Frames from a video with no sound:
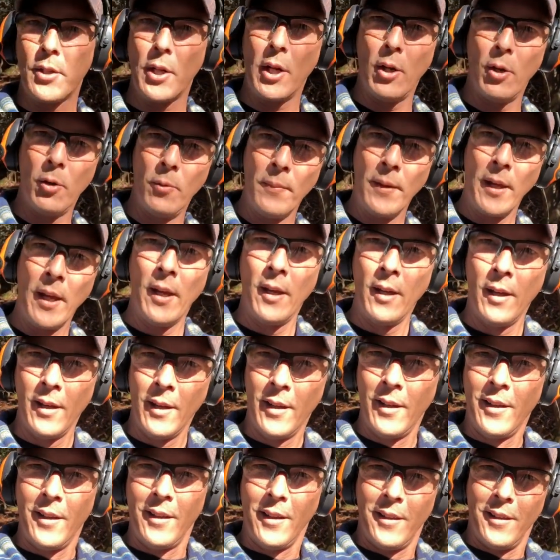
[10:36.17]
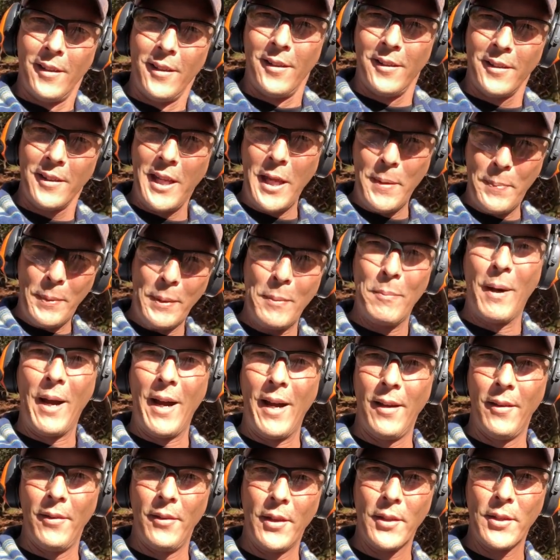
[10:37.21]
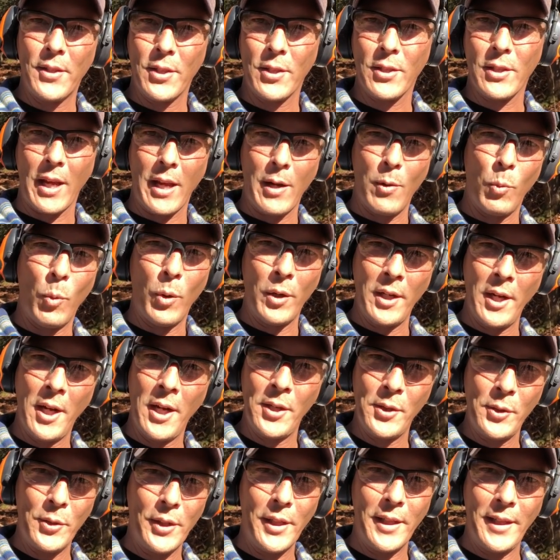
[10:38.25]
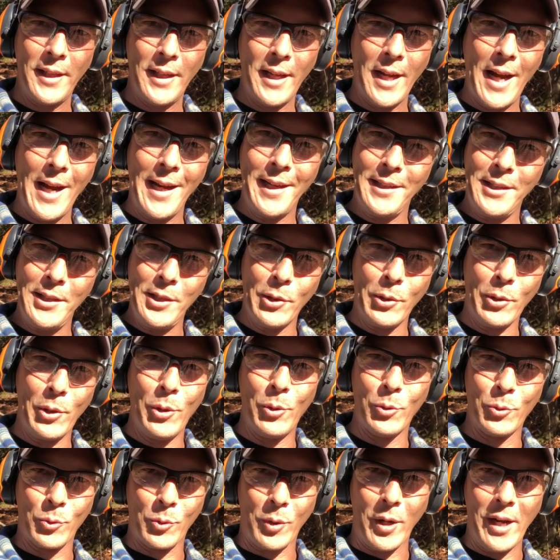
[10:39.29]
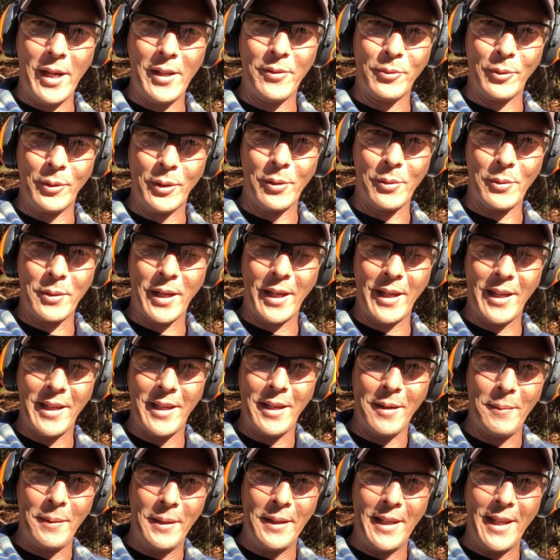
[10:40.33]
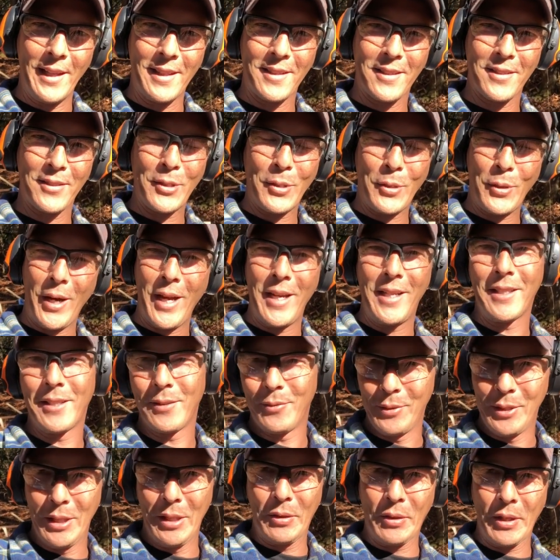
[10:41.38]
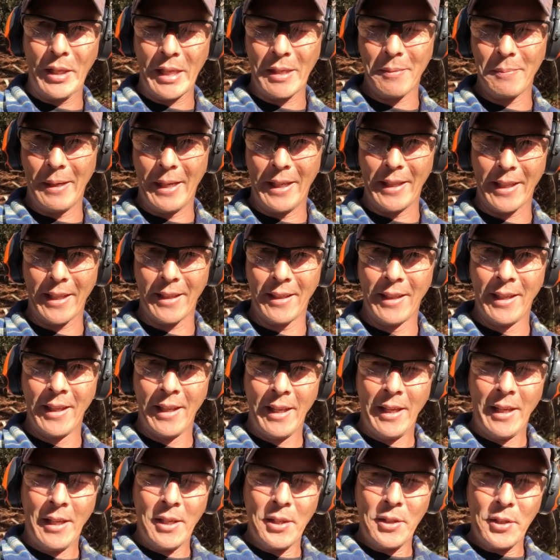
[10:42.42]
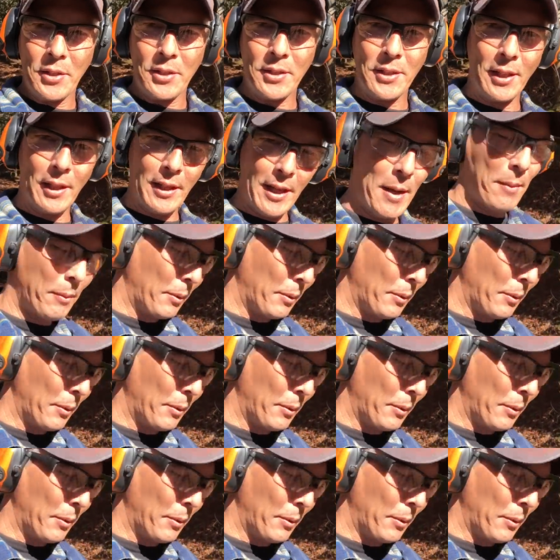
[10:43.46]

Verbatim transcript: so keep in mind, this is a 109 year old rifle, okay? I mean, that's crazy when you think about it. Still